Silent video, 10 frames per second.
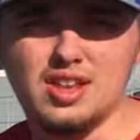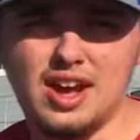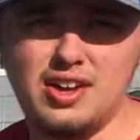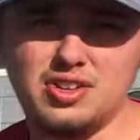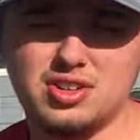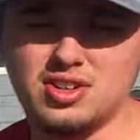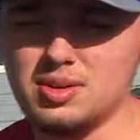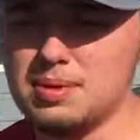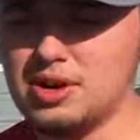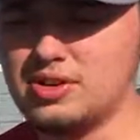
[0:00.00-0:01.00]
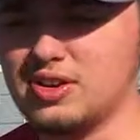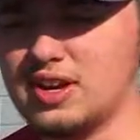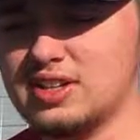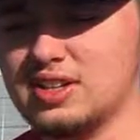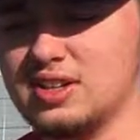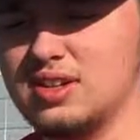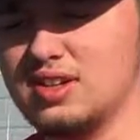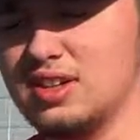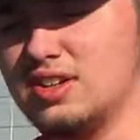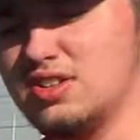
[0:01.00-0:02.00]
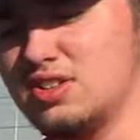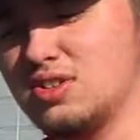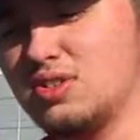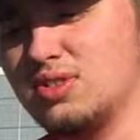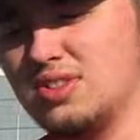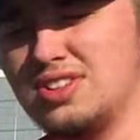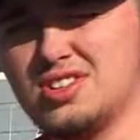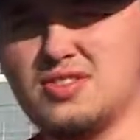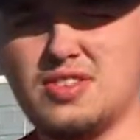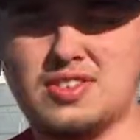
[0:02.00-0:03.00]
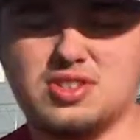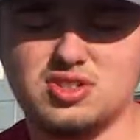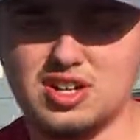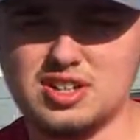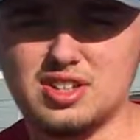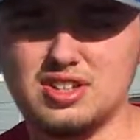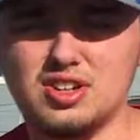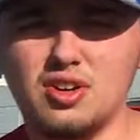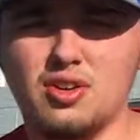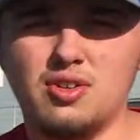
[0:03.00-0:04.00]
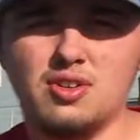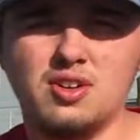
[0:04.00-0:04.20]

How you turn them on correctly, this is so your truck doesn't go